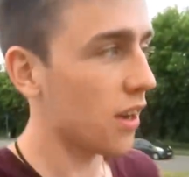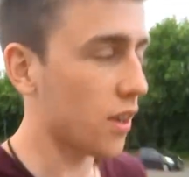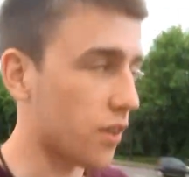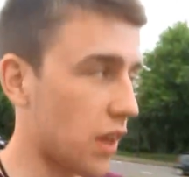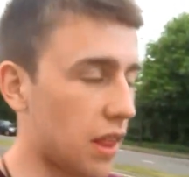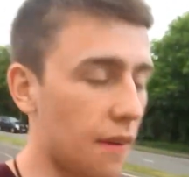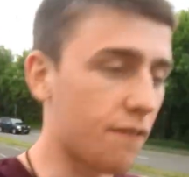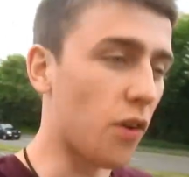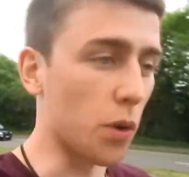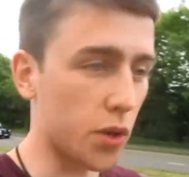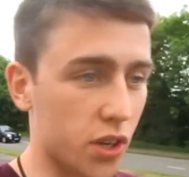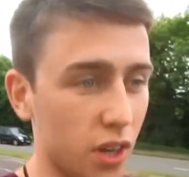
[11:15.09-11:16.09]
because then they're
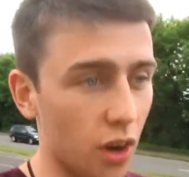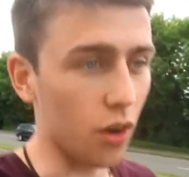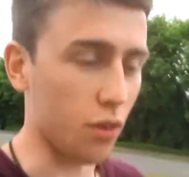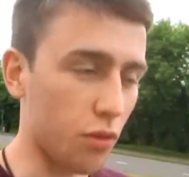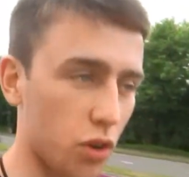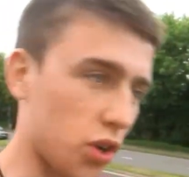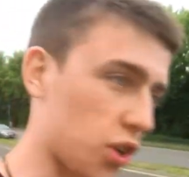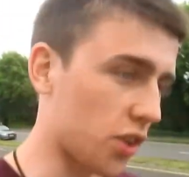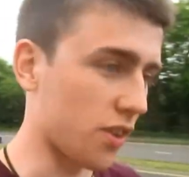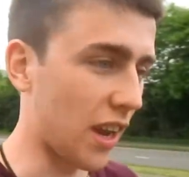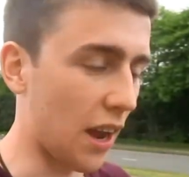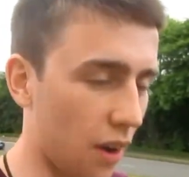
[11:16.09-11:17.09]
forced to knock
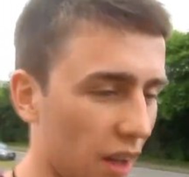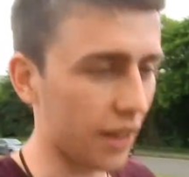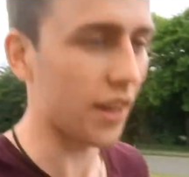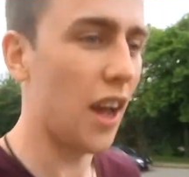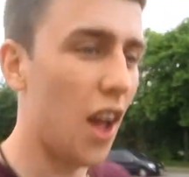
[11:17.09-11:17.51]
reductions down like